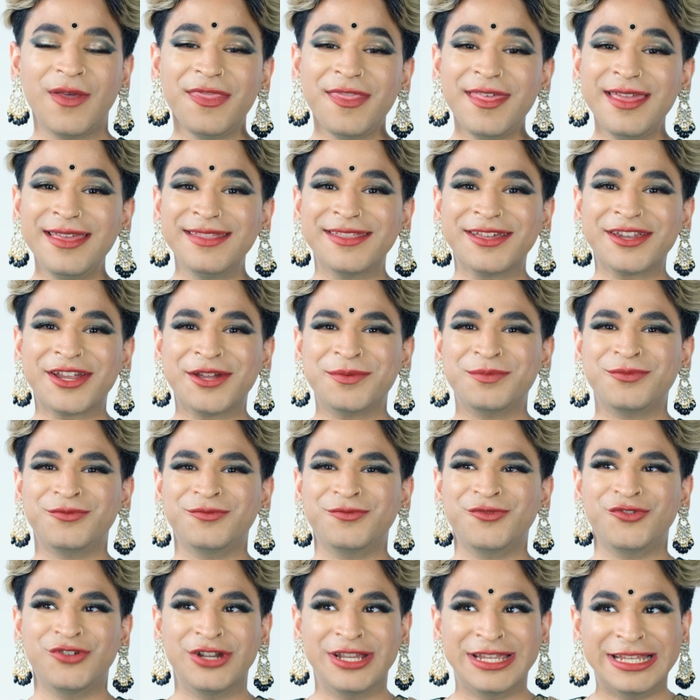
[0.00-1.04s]
One thing that
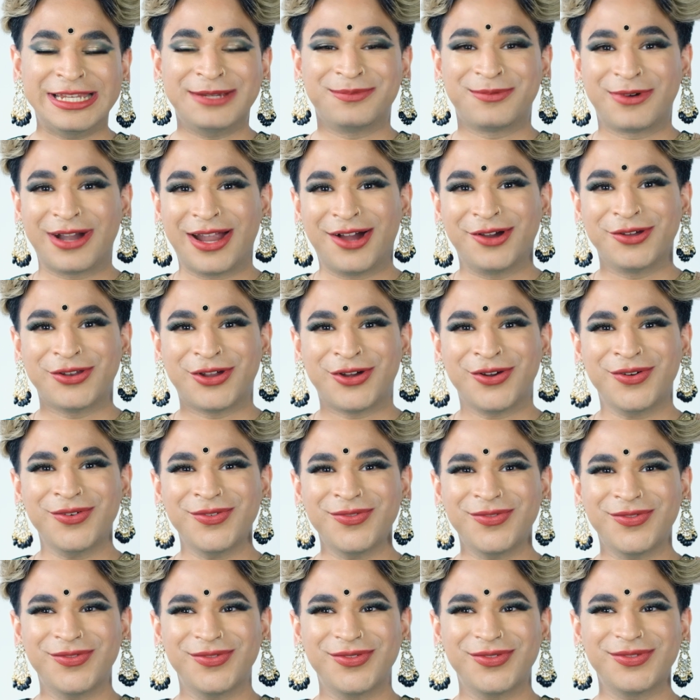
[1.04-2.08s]
I'm really proud
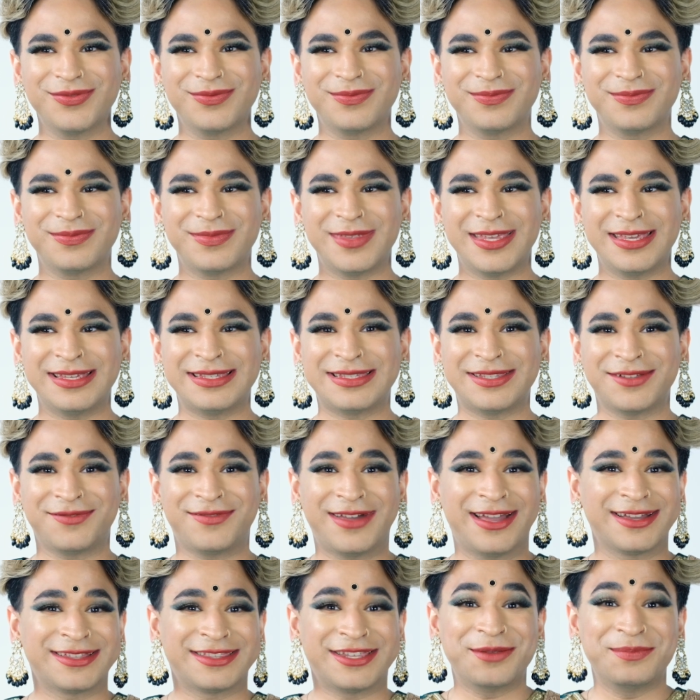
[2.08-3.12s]
of is
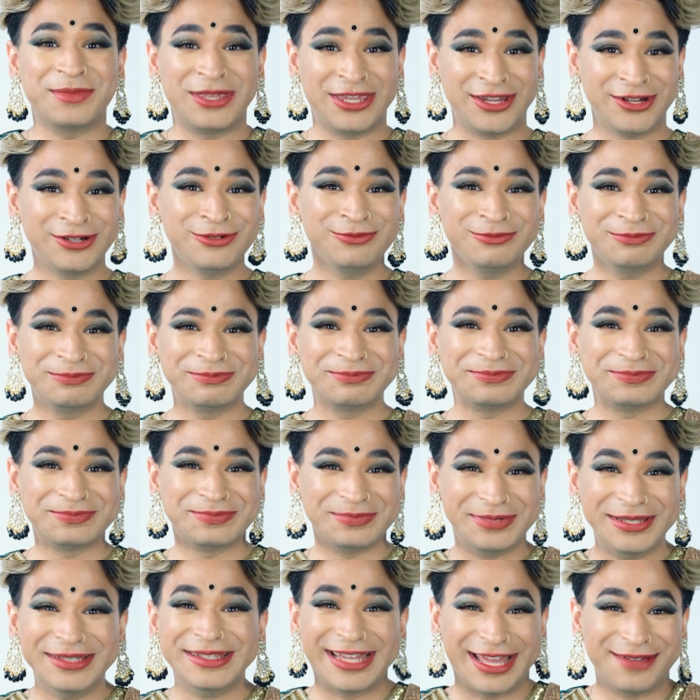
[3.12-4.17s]
the fact that I'm here.
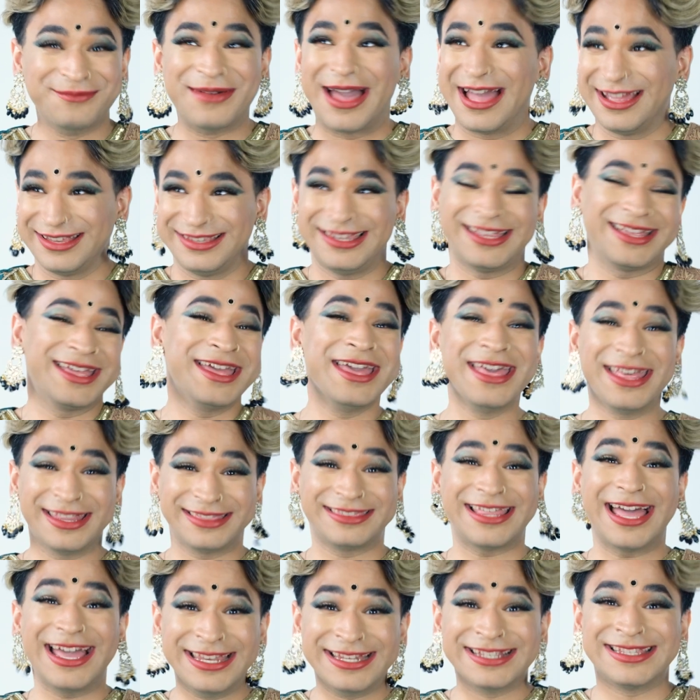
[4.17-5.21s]
And
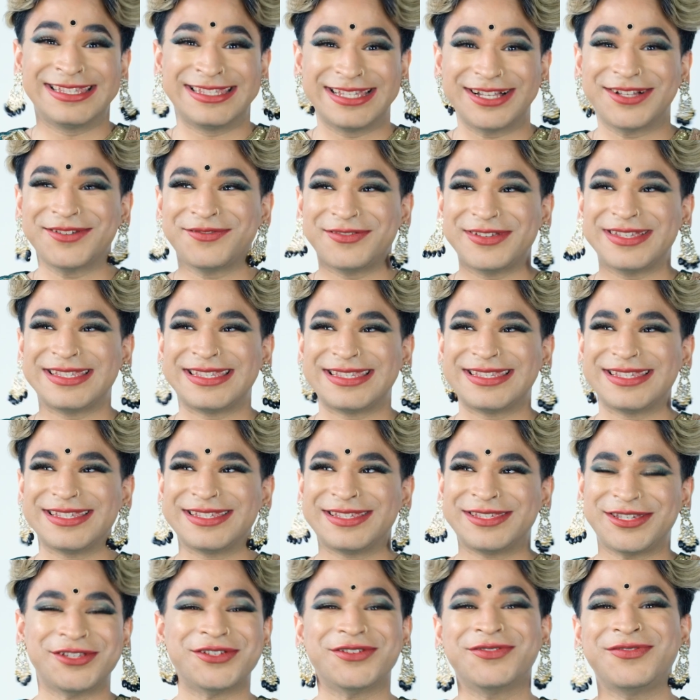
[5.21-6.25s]
that in itself is
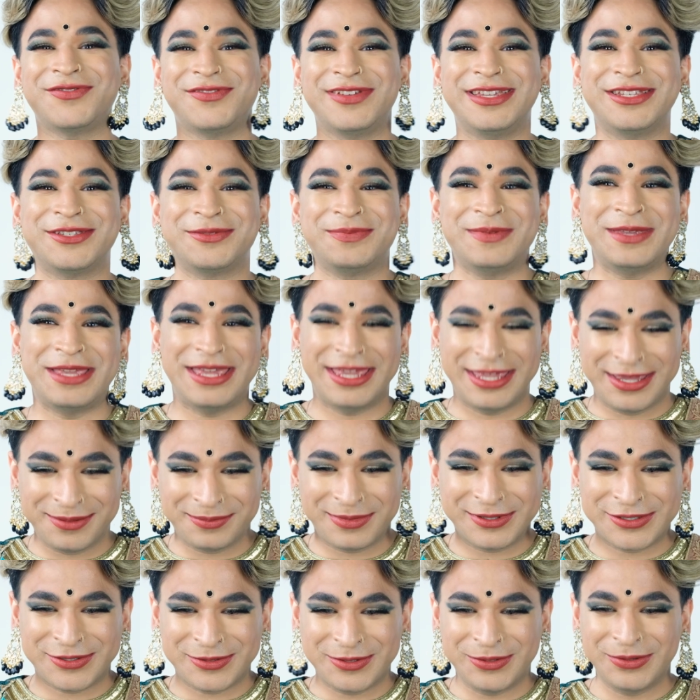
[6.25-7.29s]
such a feat, to be
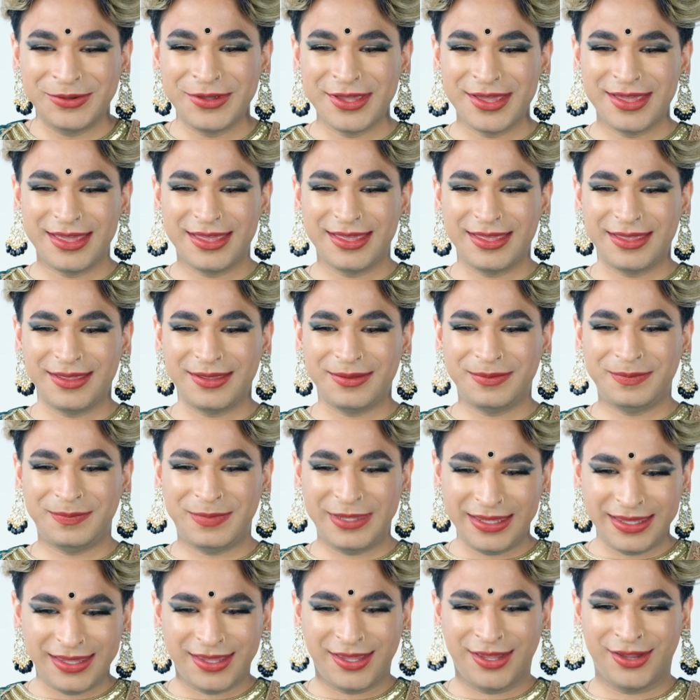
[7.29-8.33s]
able
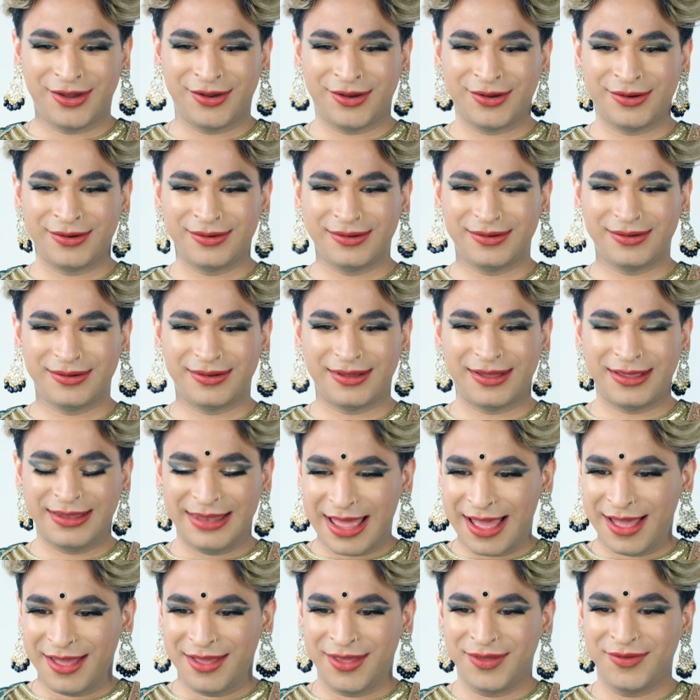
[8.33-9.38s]
to be here
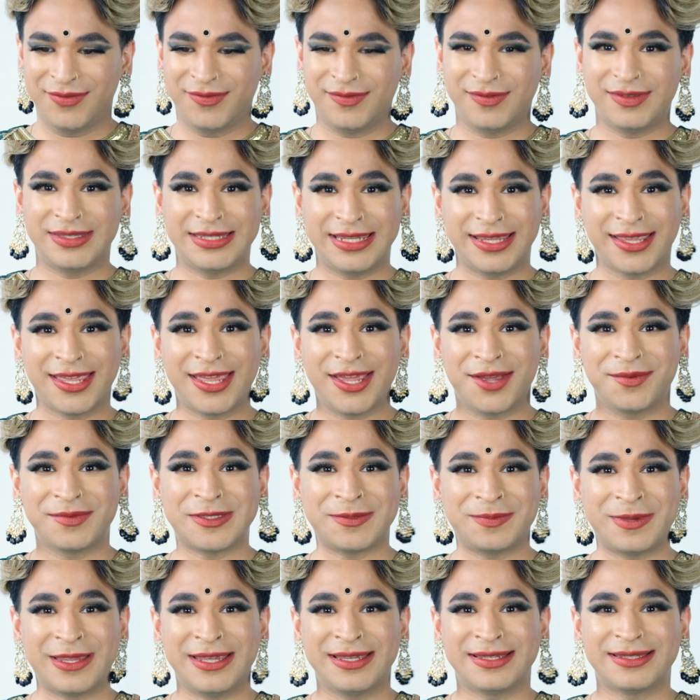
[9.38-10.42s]
alive, taking
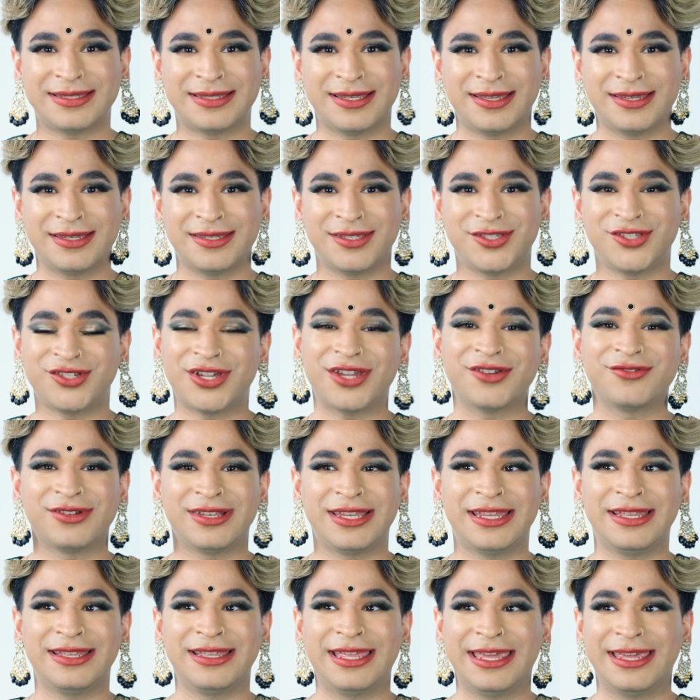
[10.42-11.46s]
up space that is
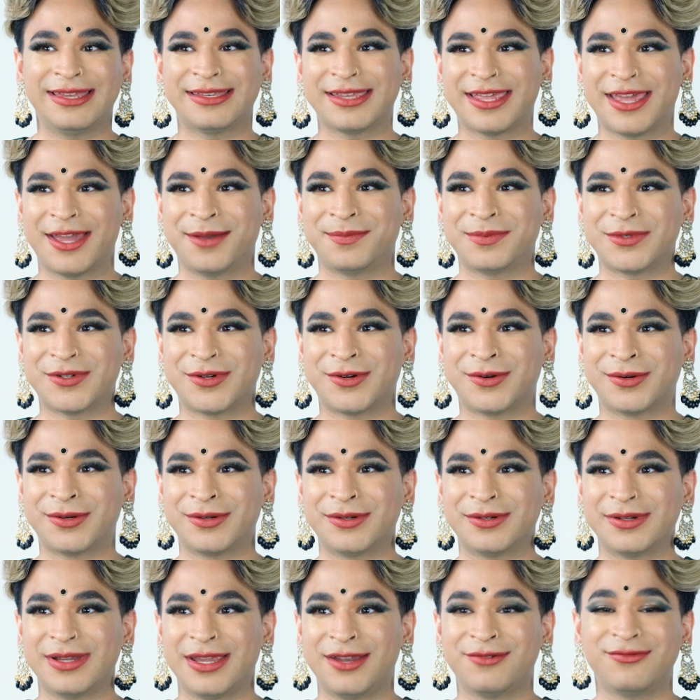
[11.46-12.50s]
generally gatekept
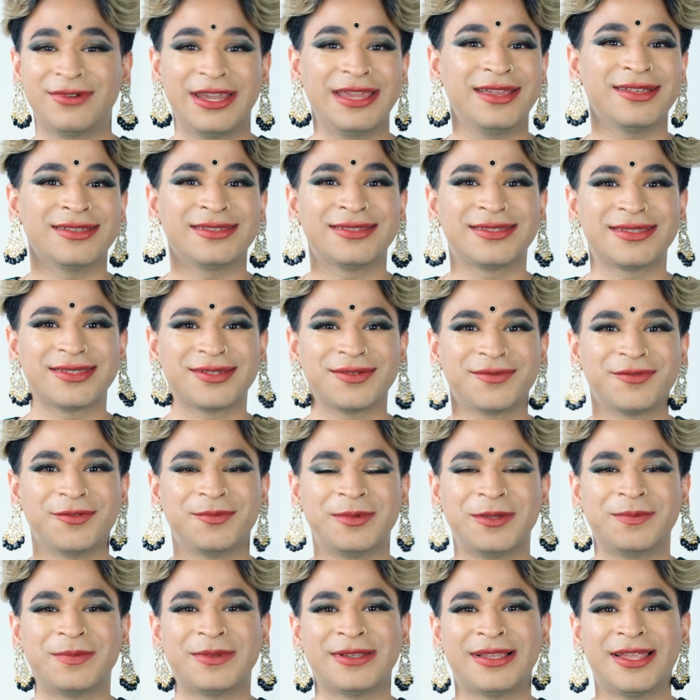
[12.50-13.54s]
or erased
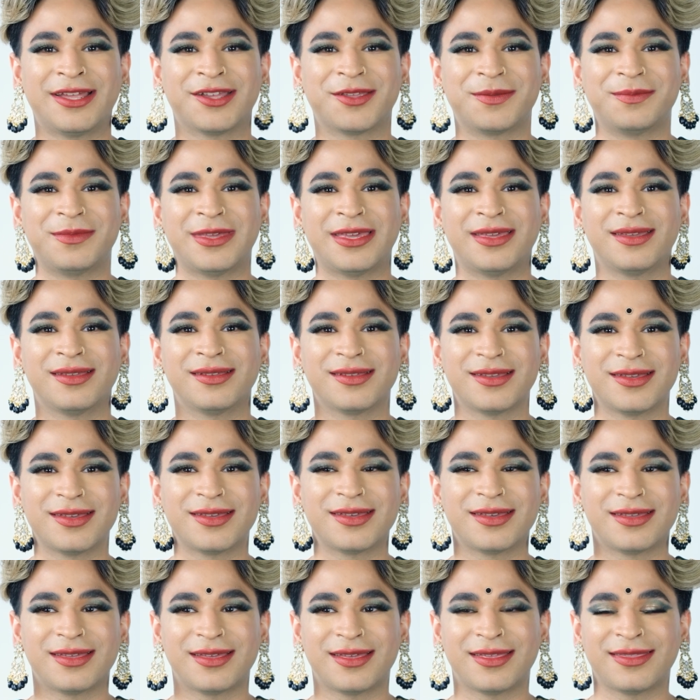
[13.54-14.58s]
for people like me.
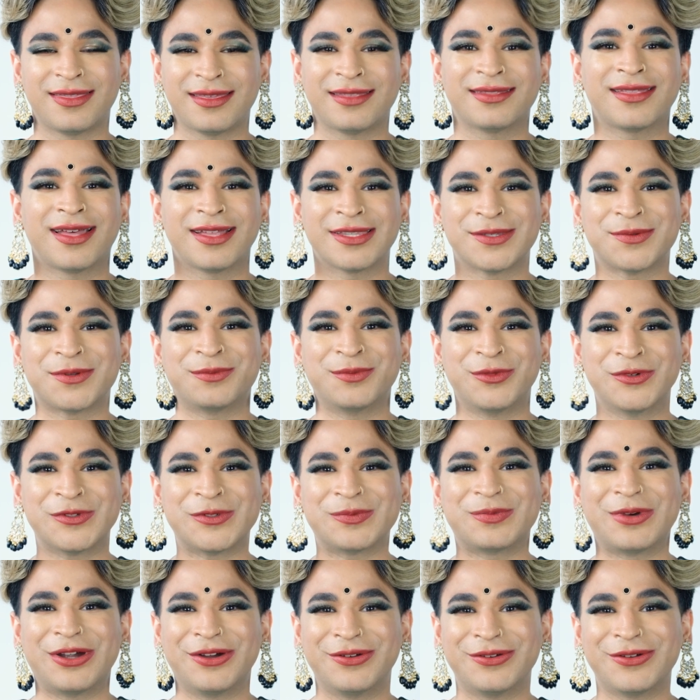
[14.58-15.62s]
I think that's what I'm
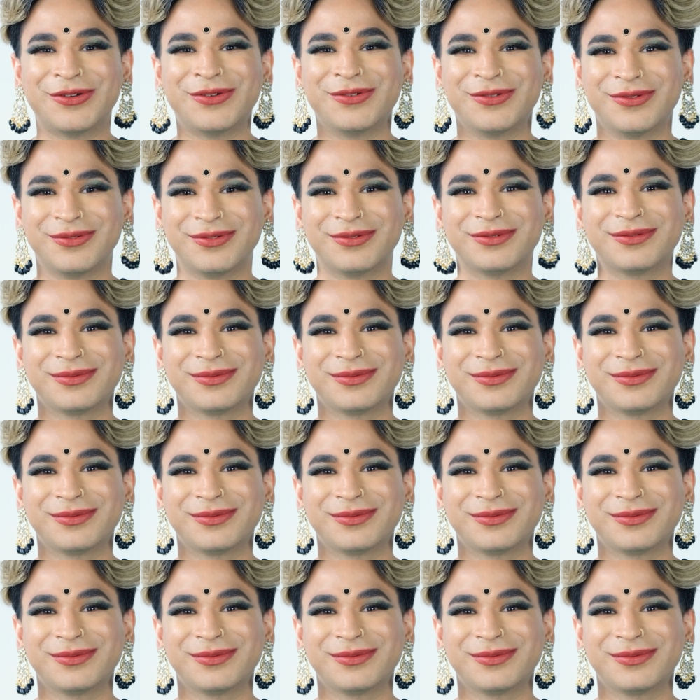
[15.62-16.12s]
most proud of.